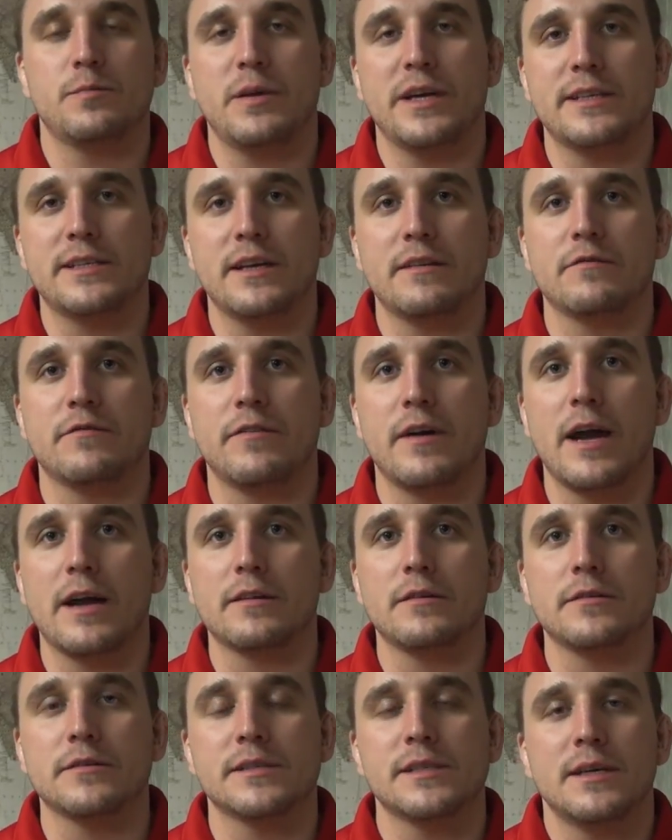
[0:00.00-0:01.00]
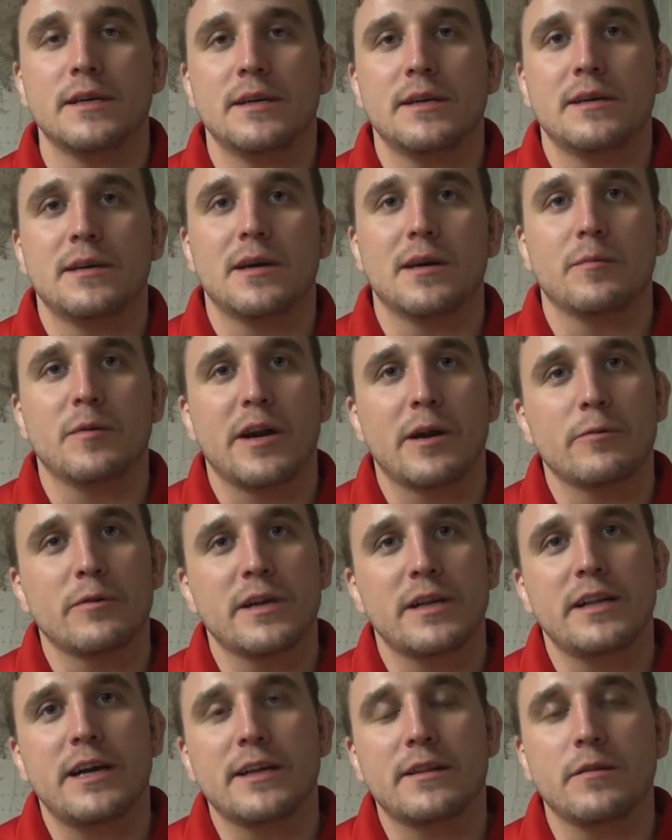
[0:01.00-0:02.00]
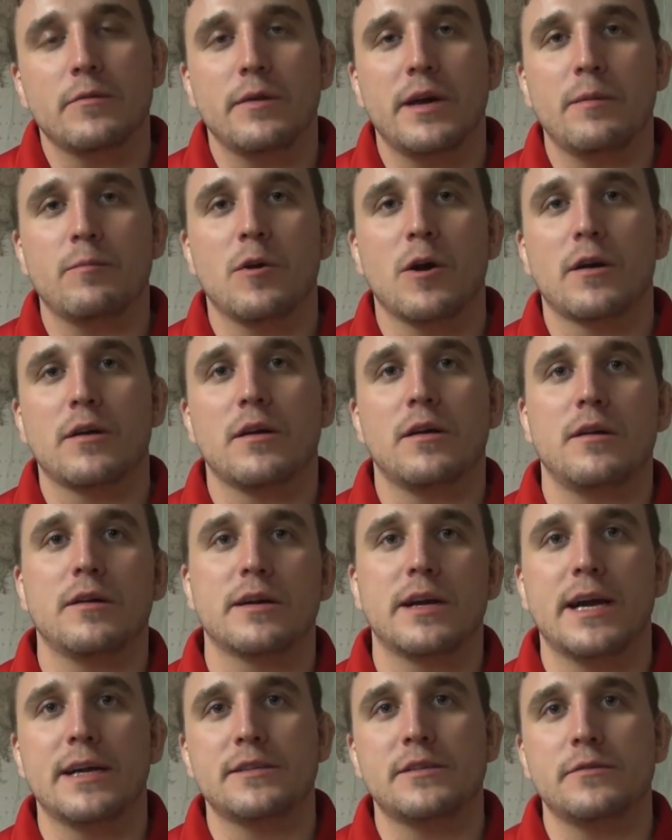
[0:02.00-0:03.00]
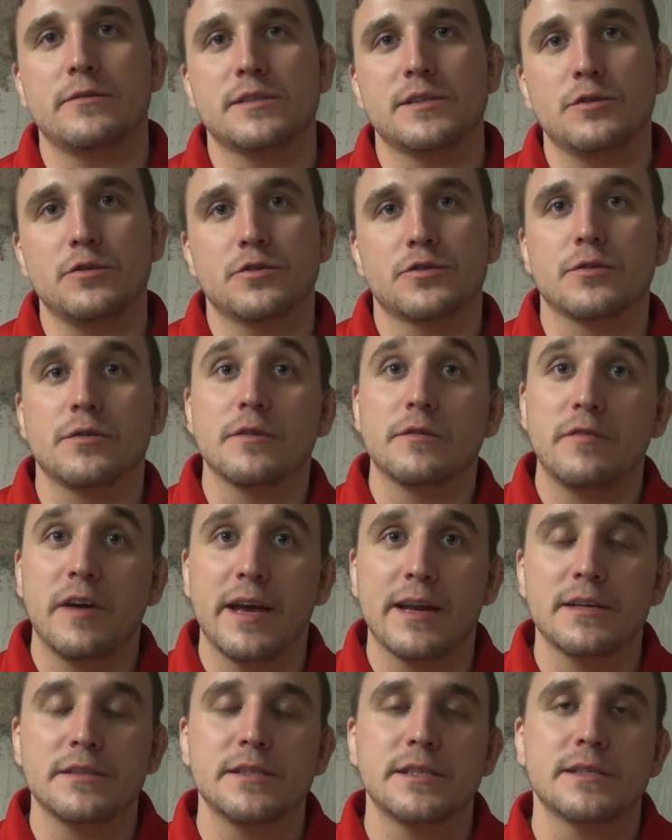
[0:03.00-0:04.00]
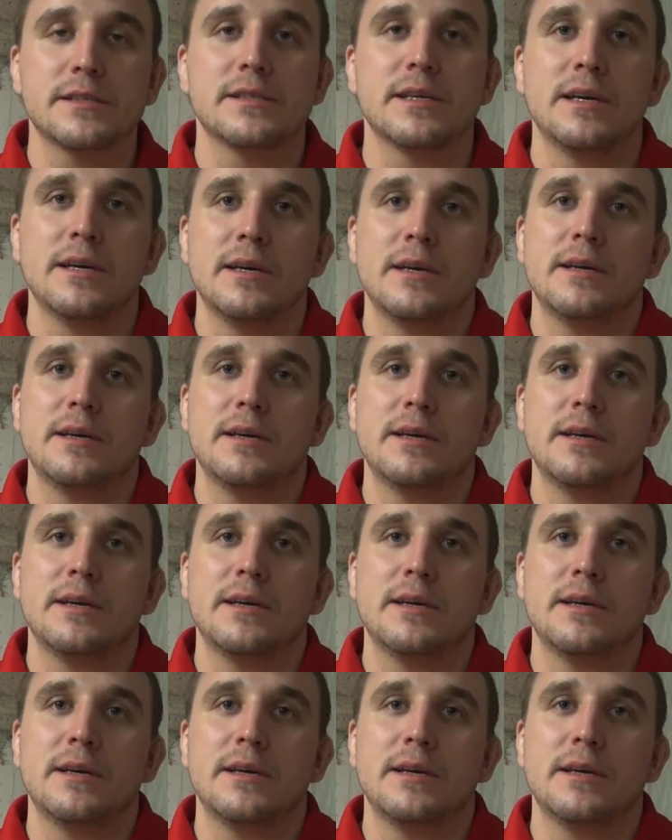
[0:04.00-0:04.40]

Big Ten finals. But I really like the way Mark Hall got to his neutral advantages